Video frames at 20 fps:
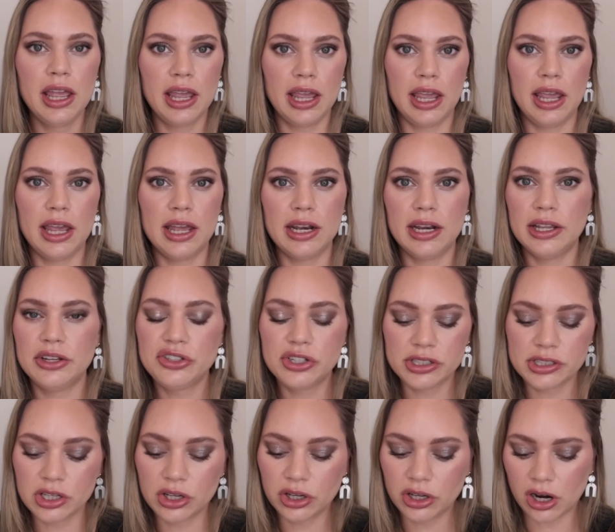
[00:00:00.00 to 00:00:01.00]
And it's
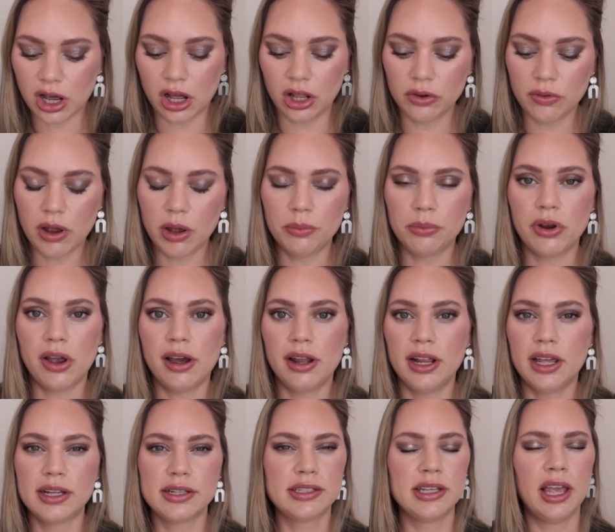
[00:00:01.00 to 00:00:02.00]
just a good all-around
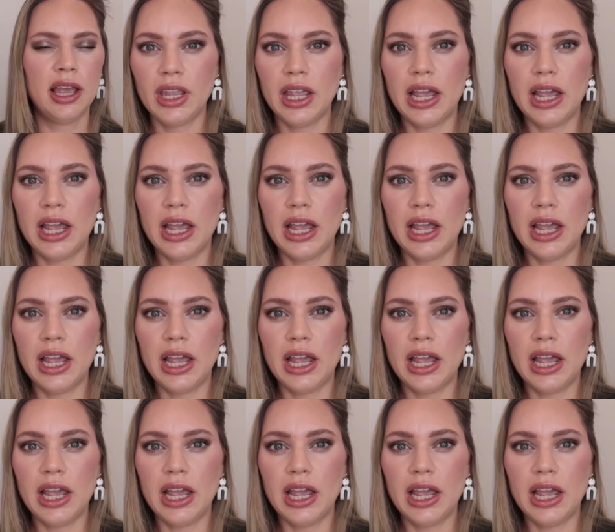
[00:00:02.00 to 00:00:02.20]
product.